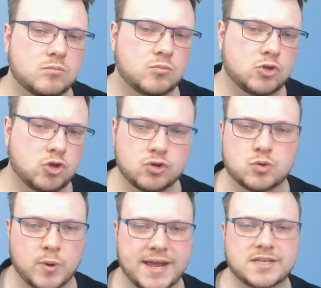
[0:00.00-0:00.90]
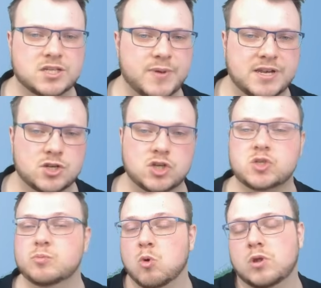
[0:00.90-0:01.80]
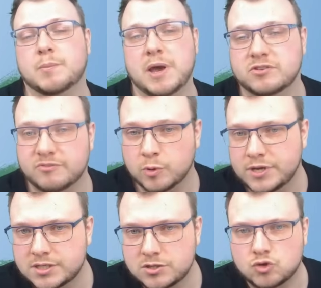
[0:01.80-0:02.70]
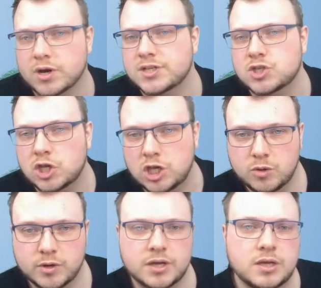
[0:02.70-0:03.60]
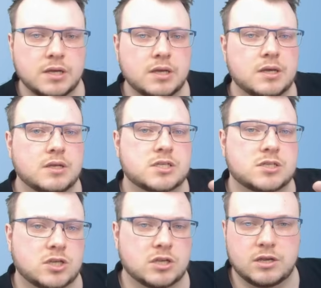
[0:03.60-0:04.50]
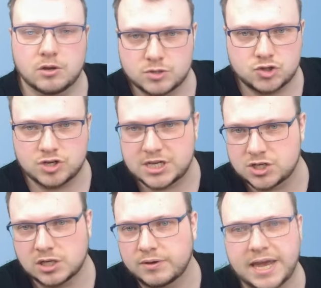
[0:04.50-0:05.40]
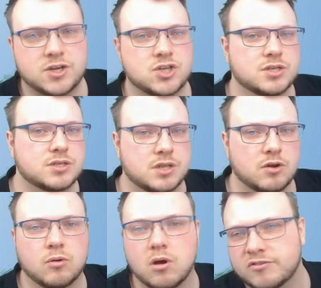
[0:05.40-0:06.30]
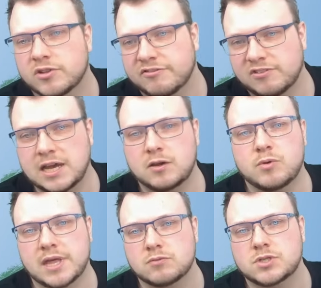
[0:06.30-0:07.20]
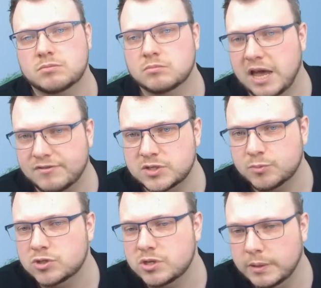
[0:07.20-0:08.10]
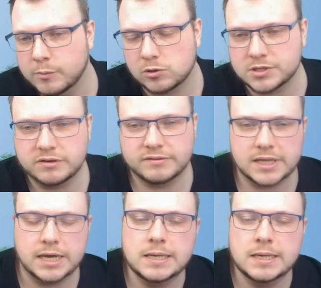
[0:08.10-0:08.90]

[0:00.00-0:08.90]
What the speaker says: good way to spend a small amount of points to try and secure, strategic locations that are off on the flank without having to put too many models over there.